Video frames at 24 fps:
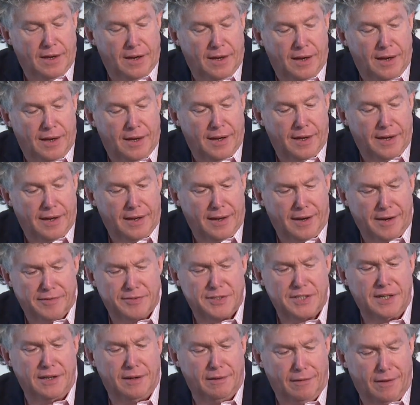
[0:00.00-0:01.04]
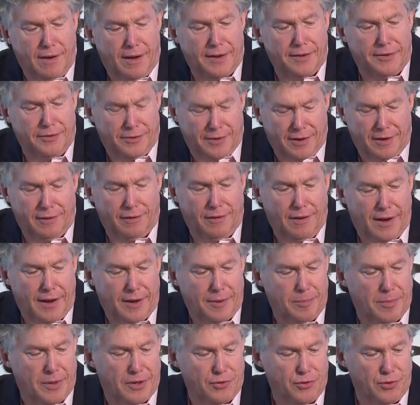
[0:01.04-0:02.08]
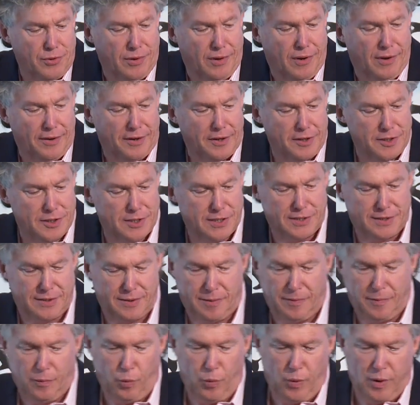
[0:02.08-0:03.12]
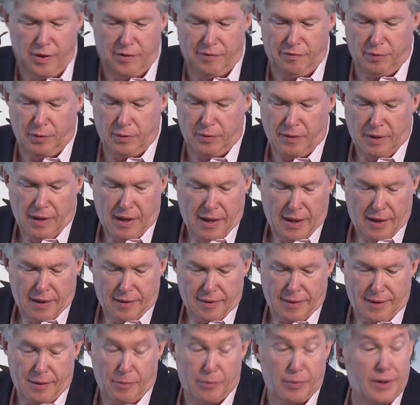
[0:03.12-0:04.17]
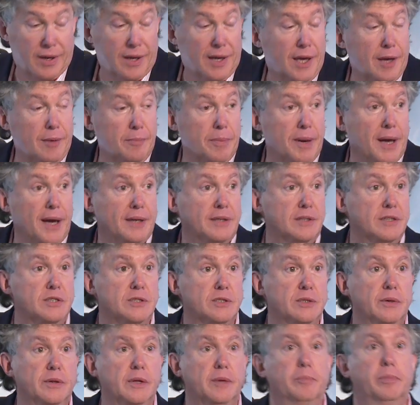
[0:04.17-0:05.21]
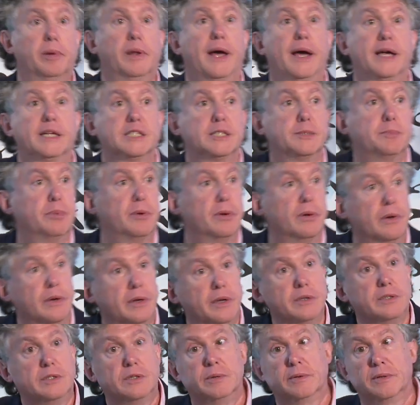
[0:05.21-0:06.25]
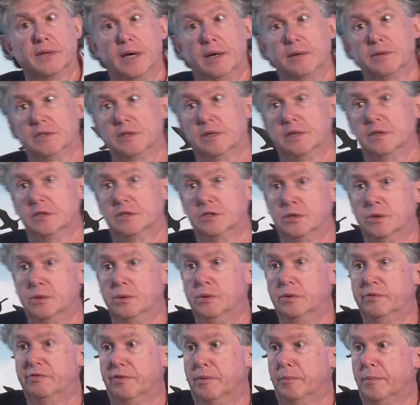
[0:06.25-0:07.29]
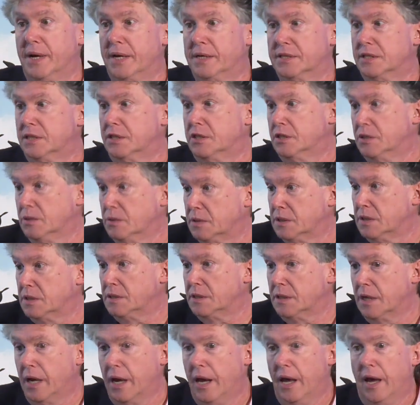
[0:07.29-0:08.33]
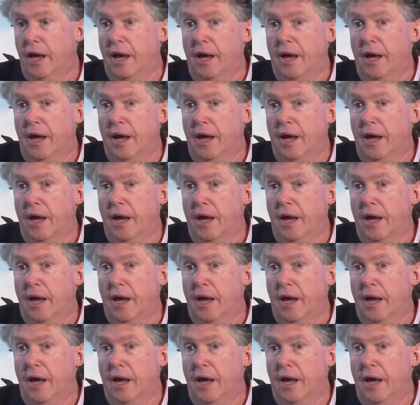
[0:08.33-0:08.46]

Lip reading: I've seen a lot and done a lot in Montreal, and it's wonderful that when I came back to SUNY Plattsburgh in 2002 from Massachusetts,